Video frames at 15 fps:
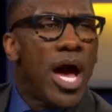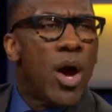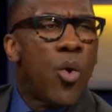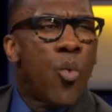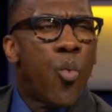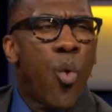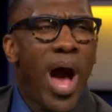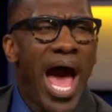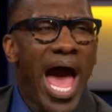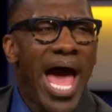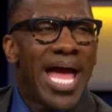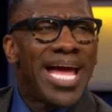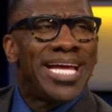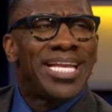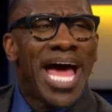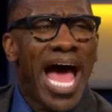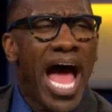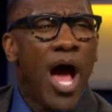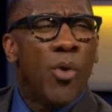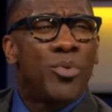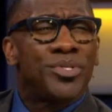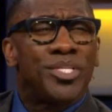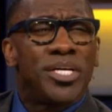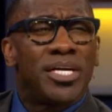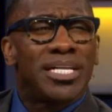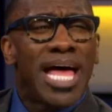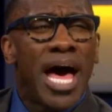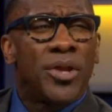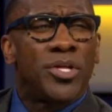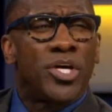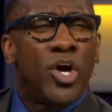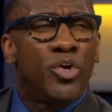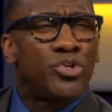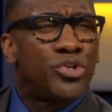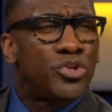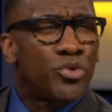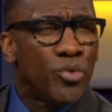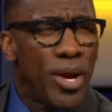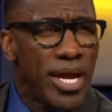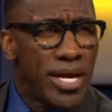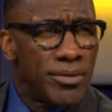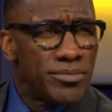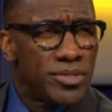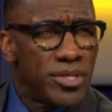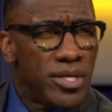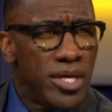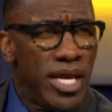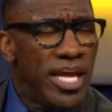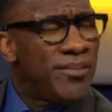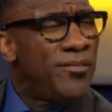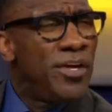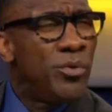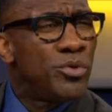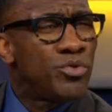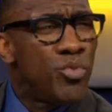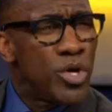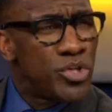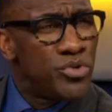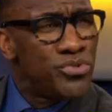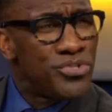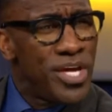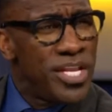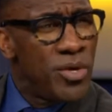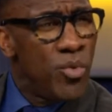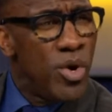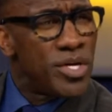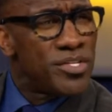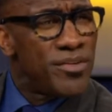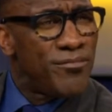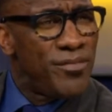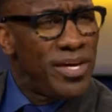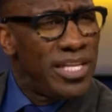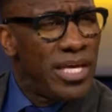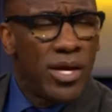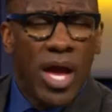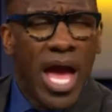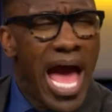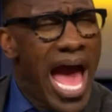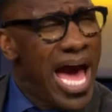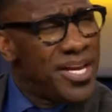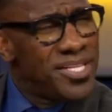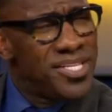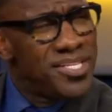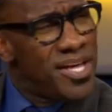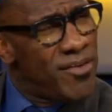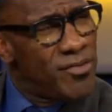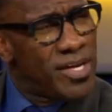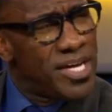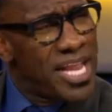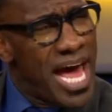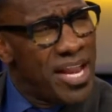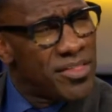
Why and how was he allowed to go to the Rams? If he was what you said he was in Philly, how did he ever get out of